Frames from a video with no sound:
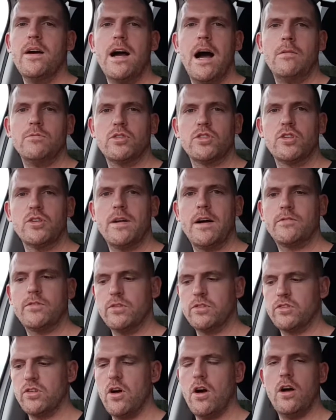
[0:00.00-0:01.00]
I'm just going to have to
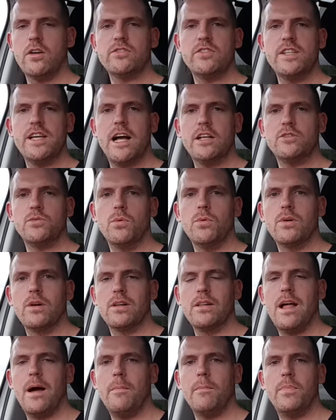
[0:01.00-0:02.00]
source the actual
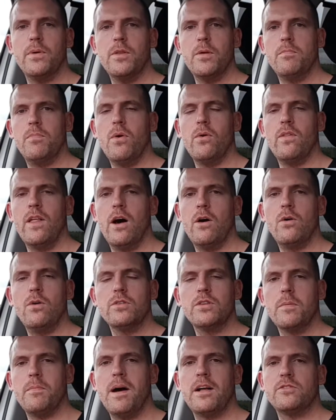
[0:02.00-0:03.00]
clamp and the bolt that
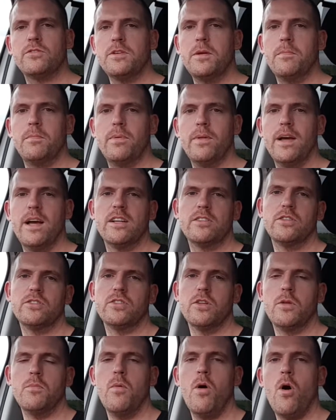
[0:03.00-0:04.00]
hold the battery in place because
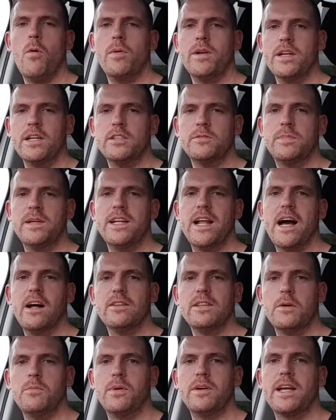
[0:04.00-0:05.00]
at the moment it's been
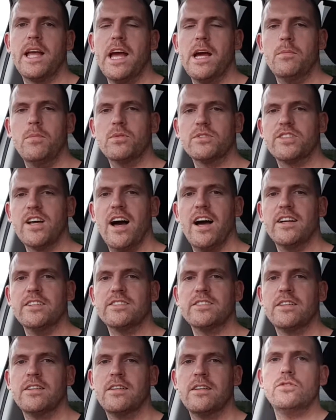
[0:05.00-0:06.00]
held in with cable ties.